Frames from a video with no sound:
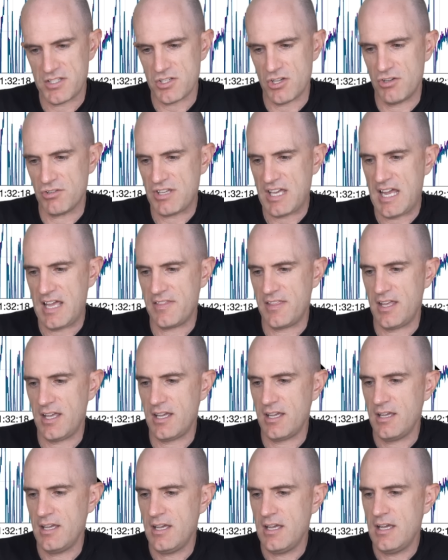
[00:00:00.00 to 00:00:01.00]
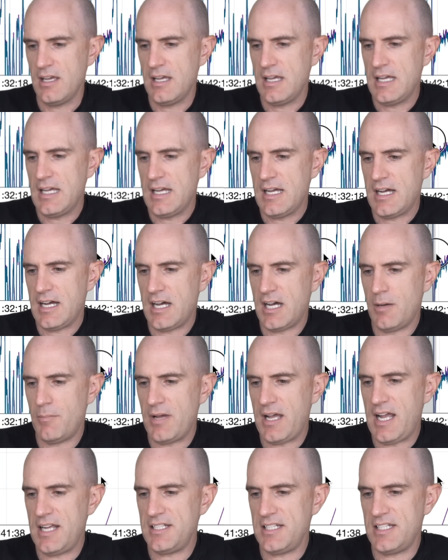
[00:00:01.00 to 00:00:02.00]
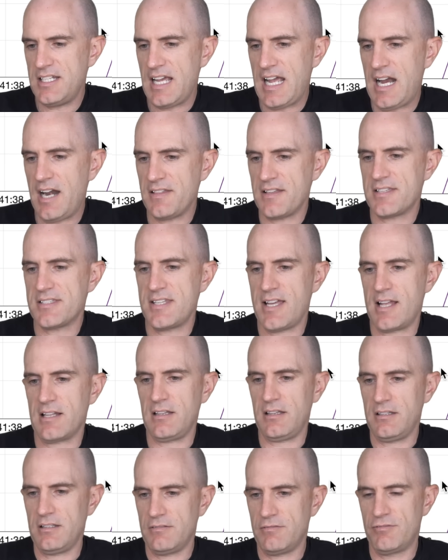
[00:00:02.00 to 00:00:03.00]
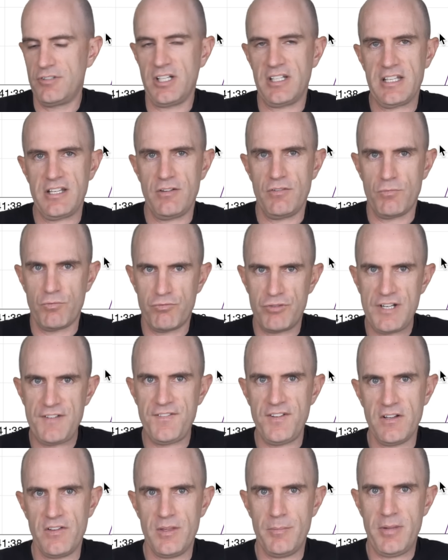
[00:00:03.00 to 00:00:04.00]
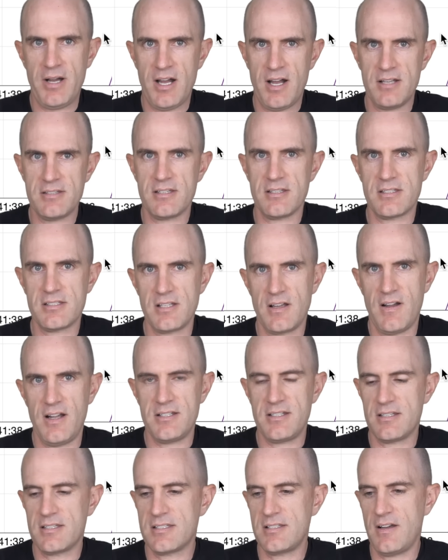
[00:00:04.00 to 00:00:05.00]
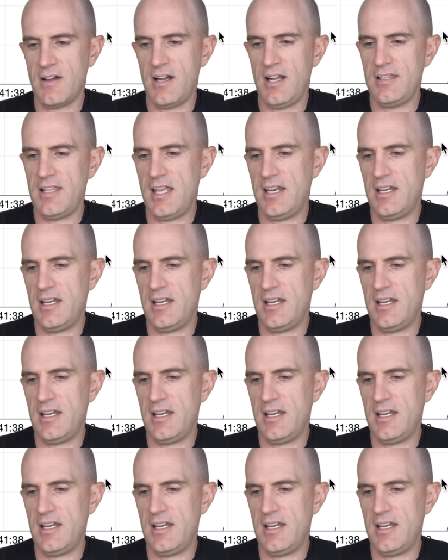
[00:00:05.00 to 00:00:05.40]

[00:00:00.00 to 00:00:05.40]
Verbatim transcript: that's okay there um, and into out of the saddle, really reefing on the bars side to side,